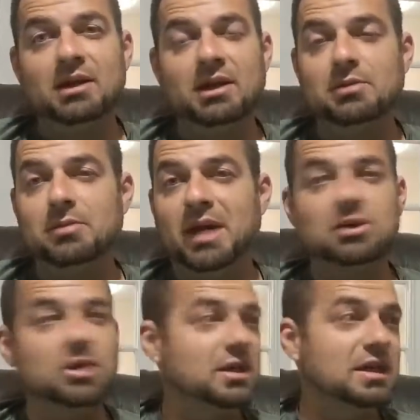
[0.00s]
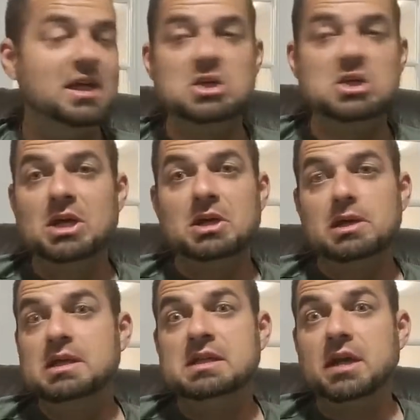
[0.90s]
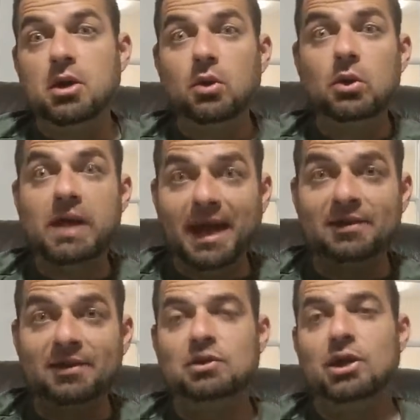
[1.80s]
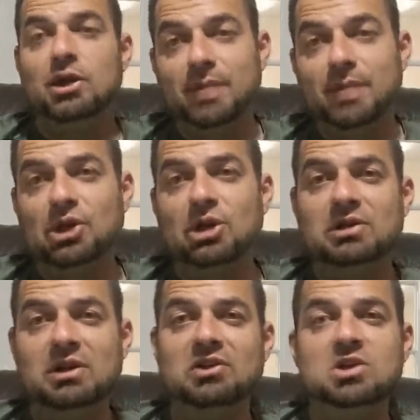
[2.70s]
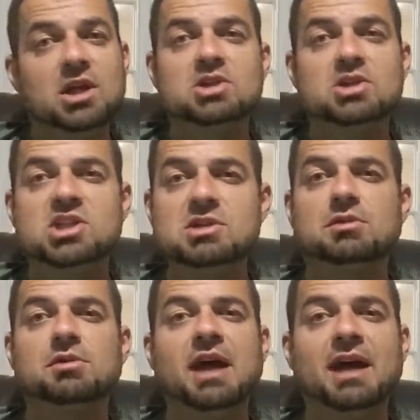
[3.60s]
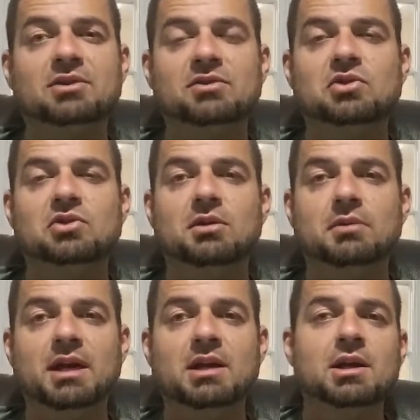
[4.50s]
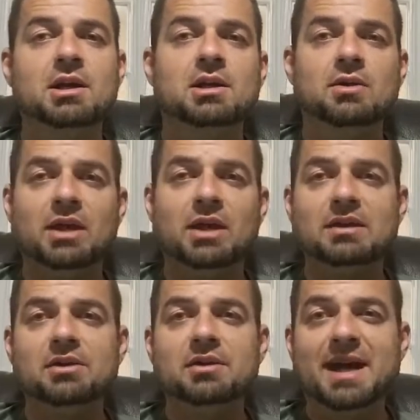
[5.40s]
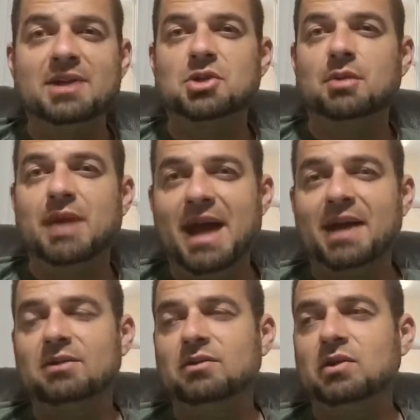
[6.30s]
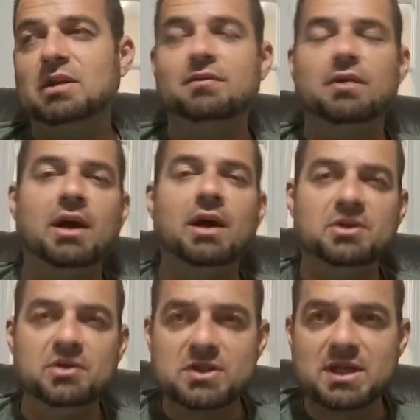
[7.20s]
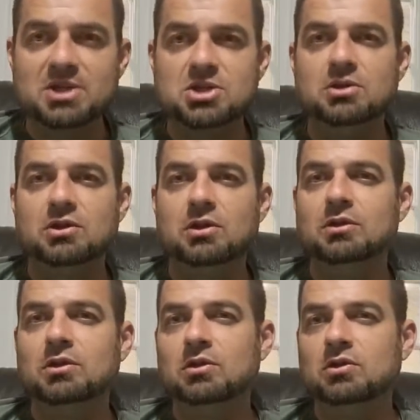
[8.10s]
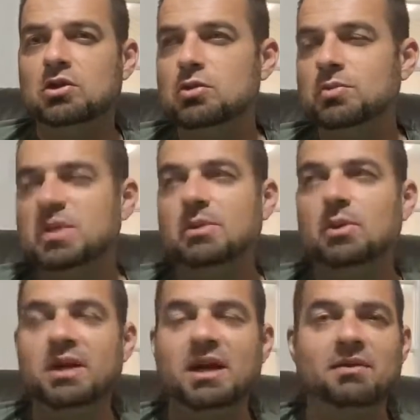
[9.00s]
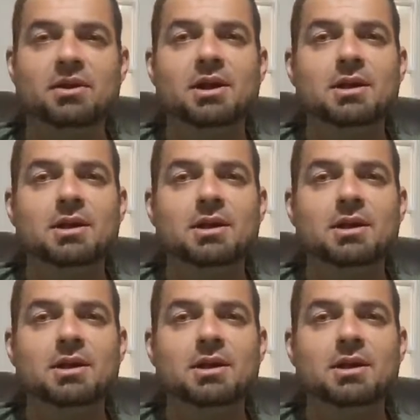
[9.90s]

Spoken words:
Like my dog Gage, he's a reactive dog. My dog Dizzy, she's a reactive dog, right? Like they're naturally reactive to the environment, to new people, whatever.